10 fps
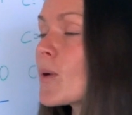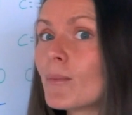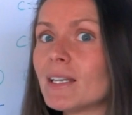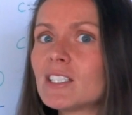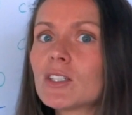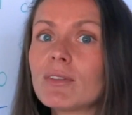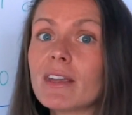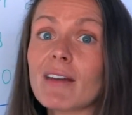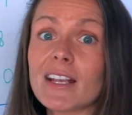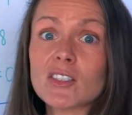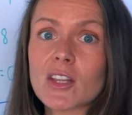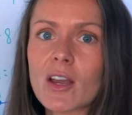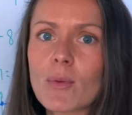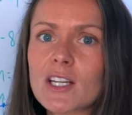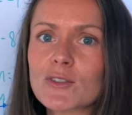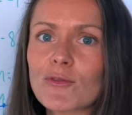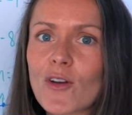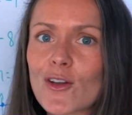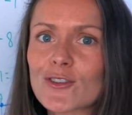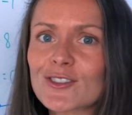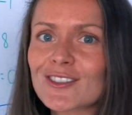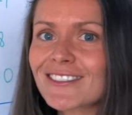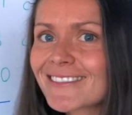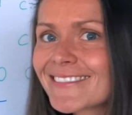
where we need to rearrange the equation first.